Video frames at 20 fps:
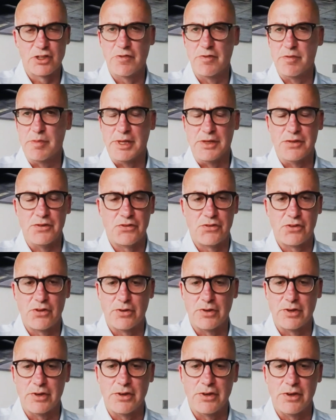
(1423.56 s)
governments
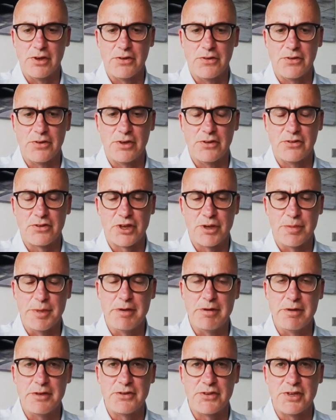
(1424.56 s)
or as
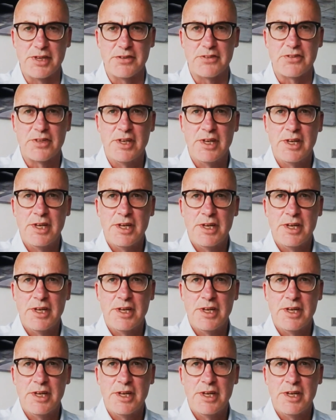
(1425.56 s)
communities,